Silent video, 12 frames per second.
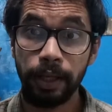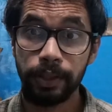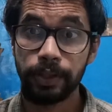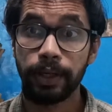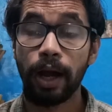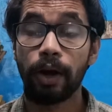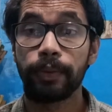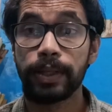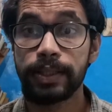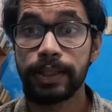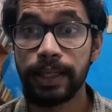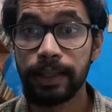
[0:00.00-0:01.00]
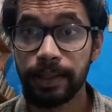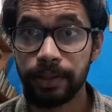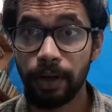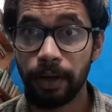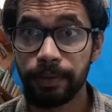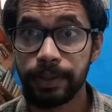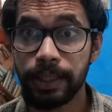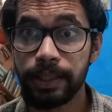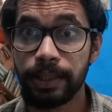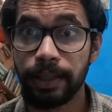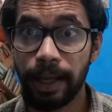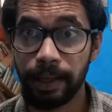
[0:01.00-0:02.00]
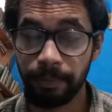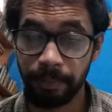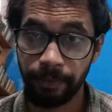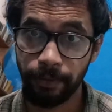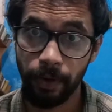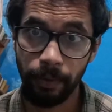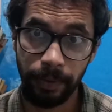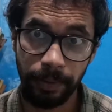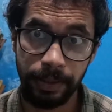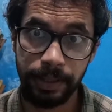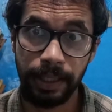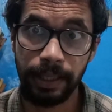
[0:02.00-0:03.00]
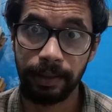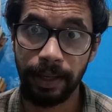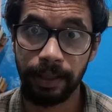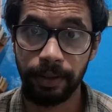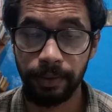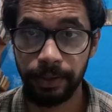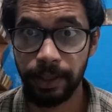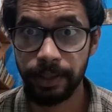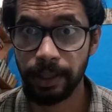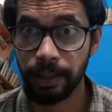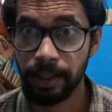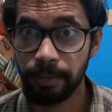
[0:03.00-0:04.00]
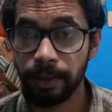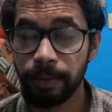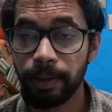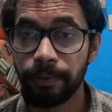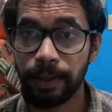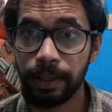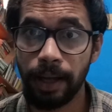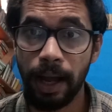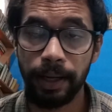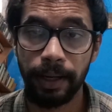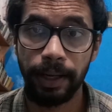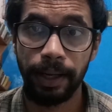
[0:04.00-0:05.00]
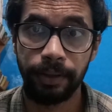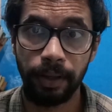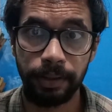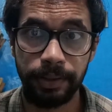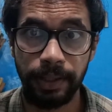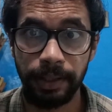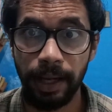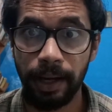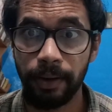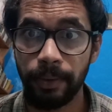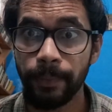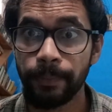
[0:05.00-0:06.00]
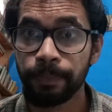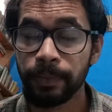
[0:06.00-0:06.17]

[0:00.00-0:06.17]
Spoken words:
So now we see this conversation, before we were seeing the disagreement between Hana and Dr. Sadao.